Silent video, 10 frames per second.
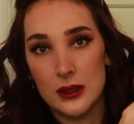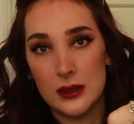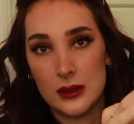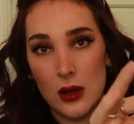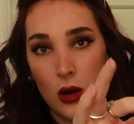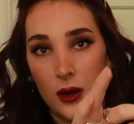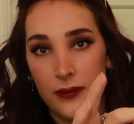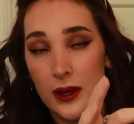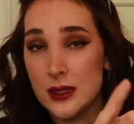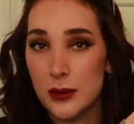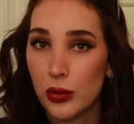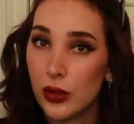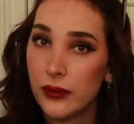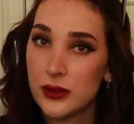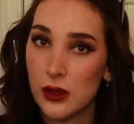is RFID
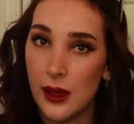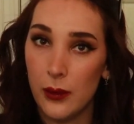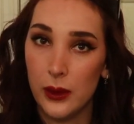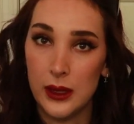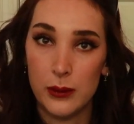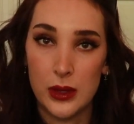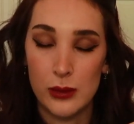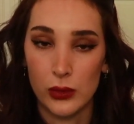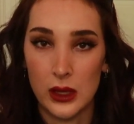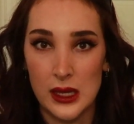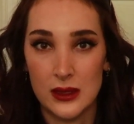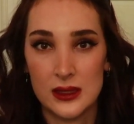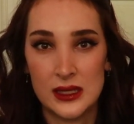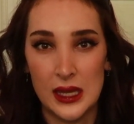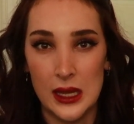proof, so that way people can't
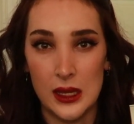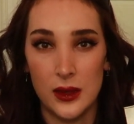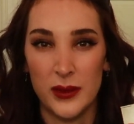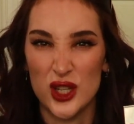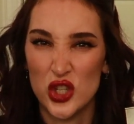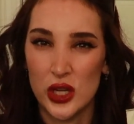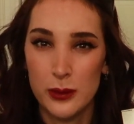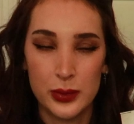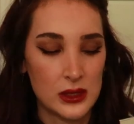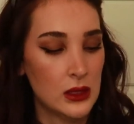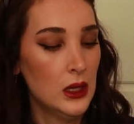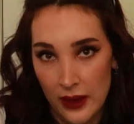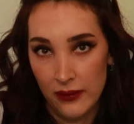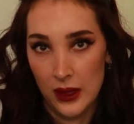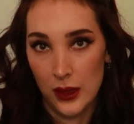scan my chips. We
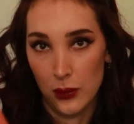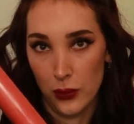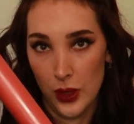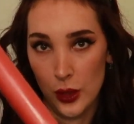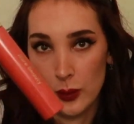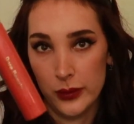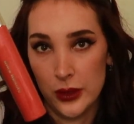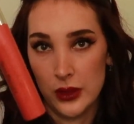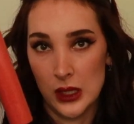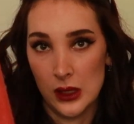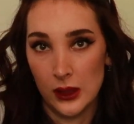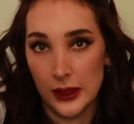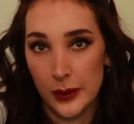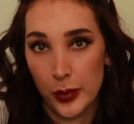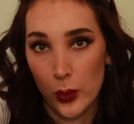have a Rare Beauty
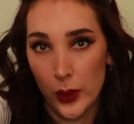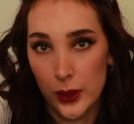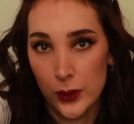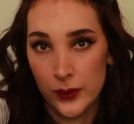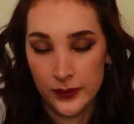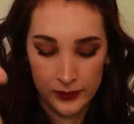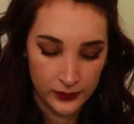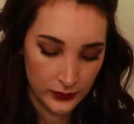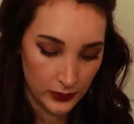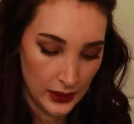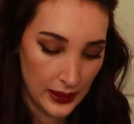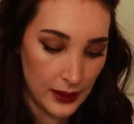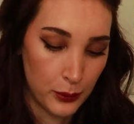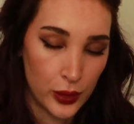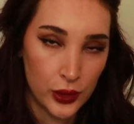lip oil that
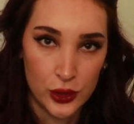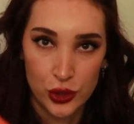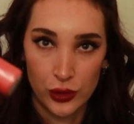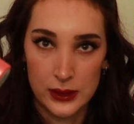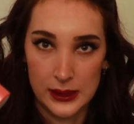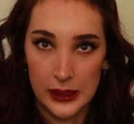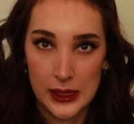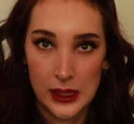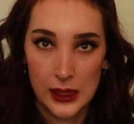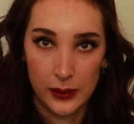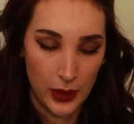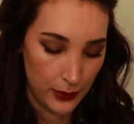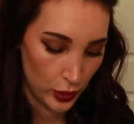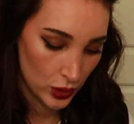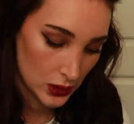I'm pretty sure is leaking in my
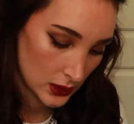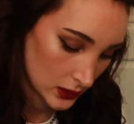purse.